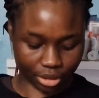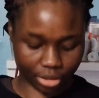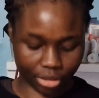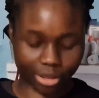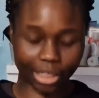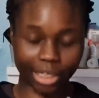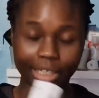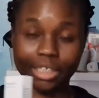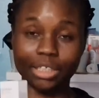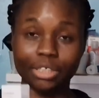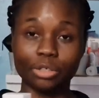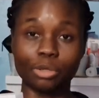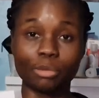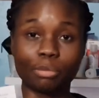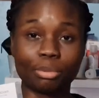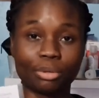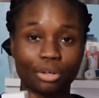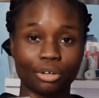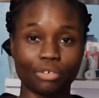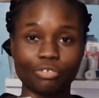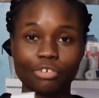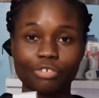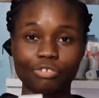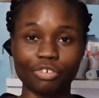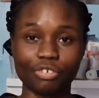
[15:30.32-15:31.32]
Yeah, they don't
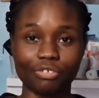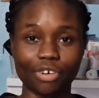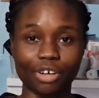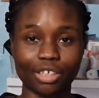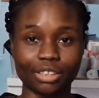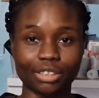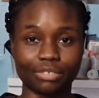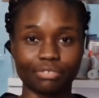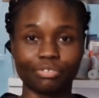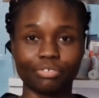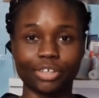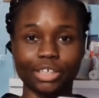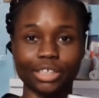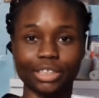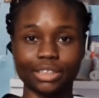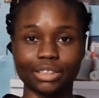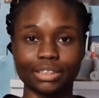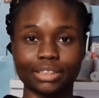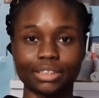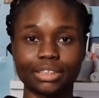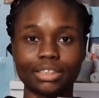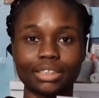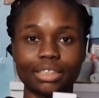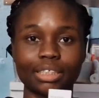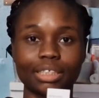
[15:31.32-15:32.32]
put 50,000
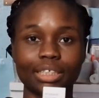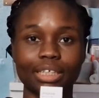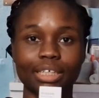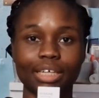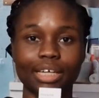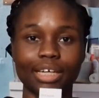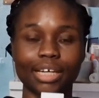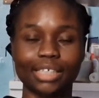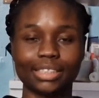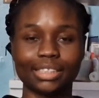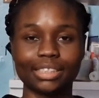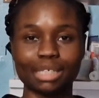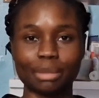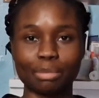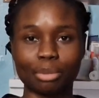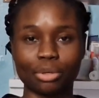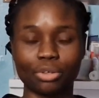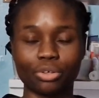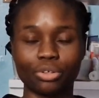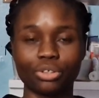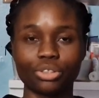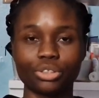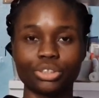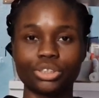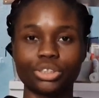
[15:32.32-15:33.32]
things into their
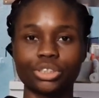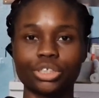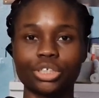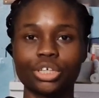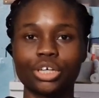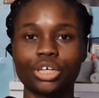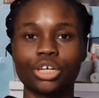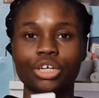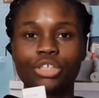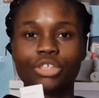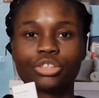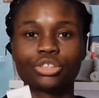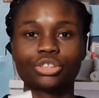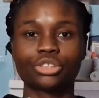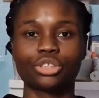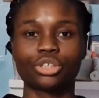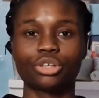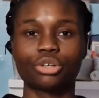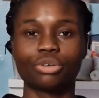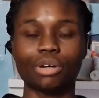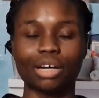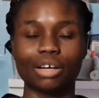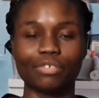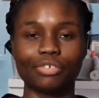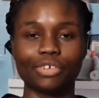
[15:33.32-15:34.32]
products,
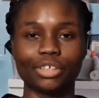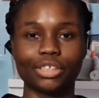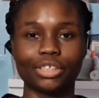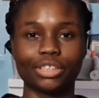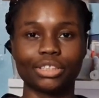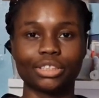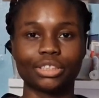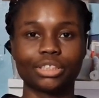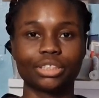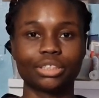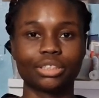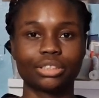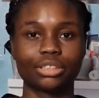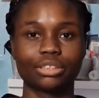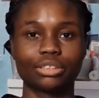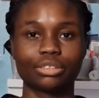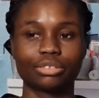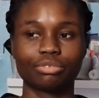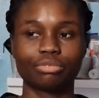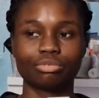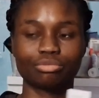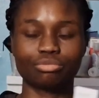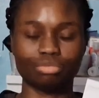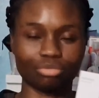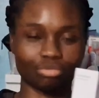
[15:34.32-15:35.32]
so I figured
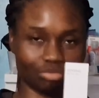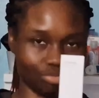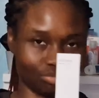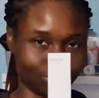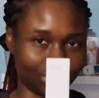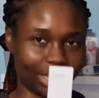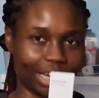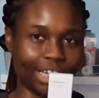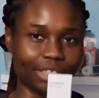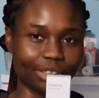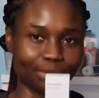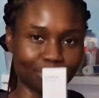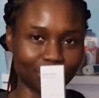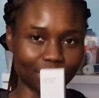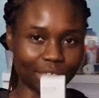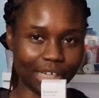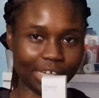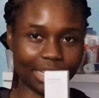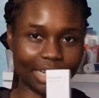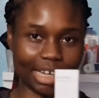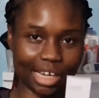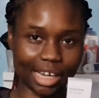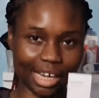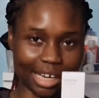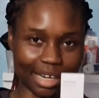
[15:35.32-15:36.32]
in
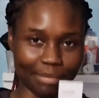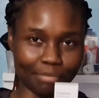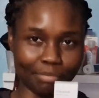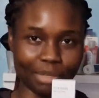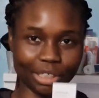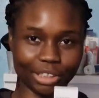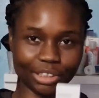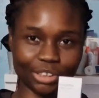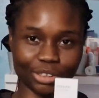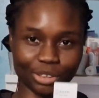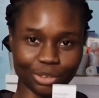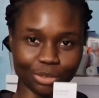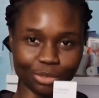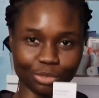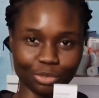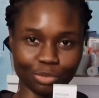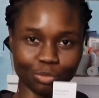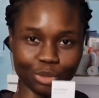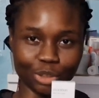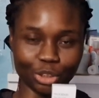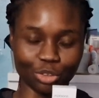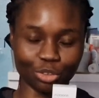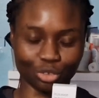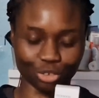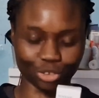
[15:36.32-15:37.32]
Mix
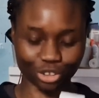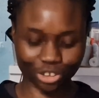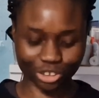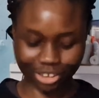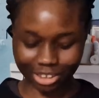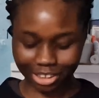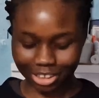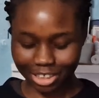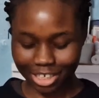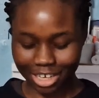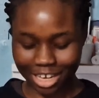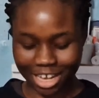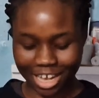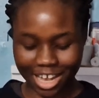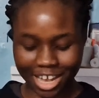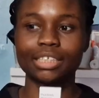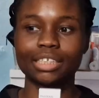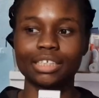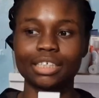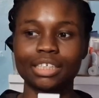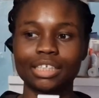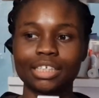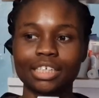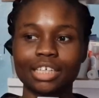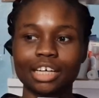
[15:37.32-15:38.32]
Soon we trust.
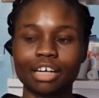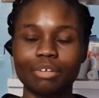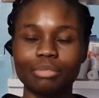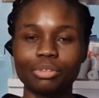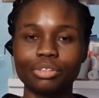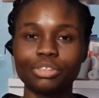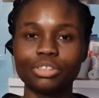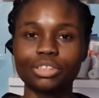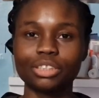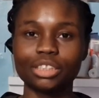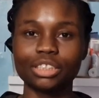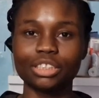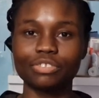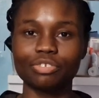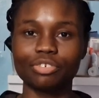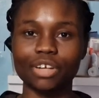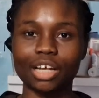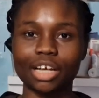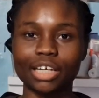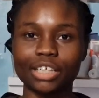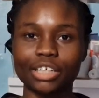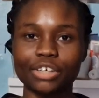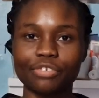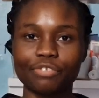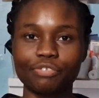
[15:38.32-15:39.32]
I've been using this for
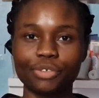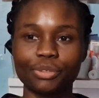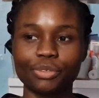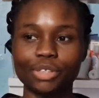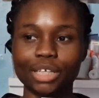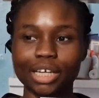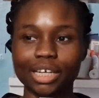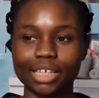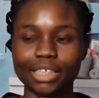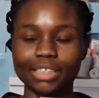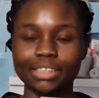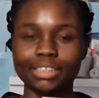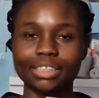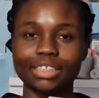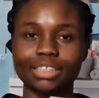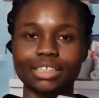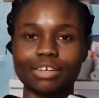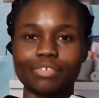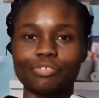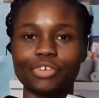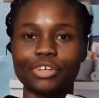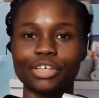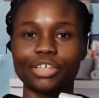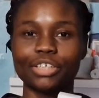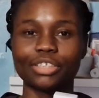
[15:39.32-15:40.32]
like a few days because
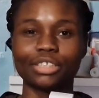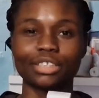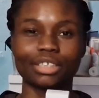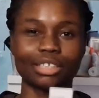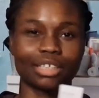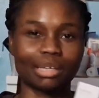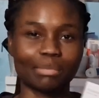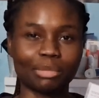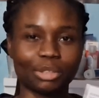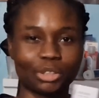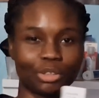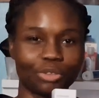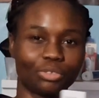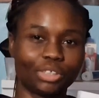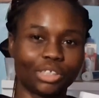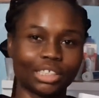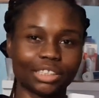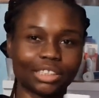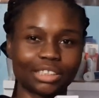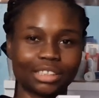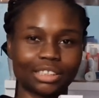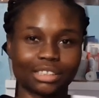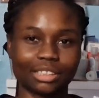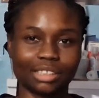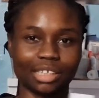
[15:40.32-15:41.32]
I figured let me do
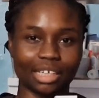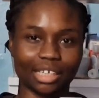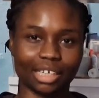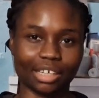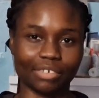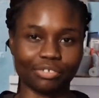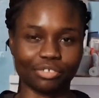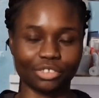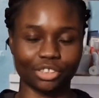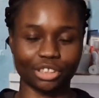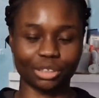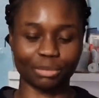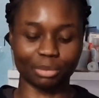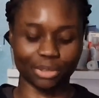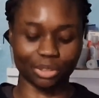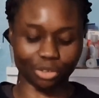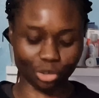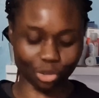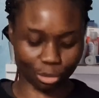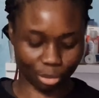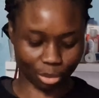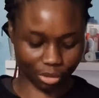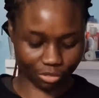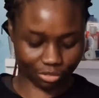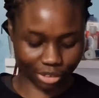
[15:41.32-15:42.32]
this like after it's been a
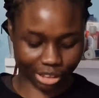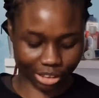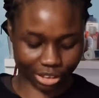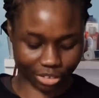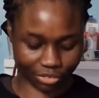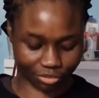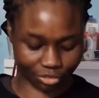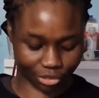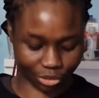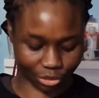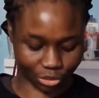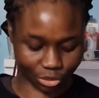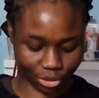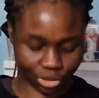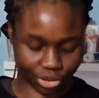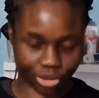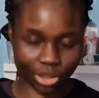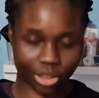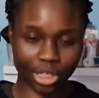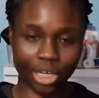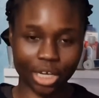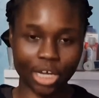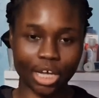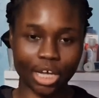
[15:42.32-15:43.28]
couple of days of use.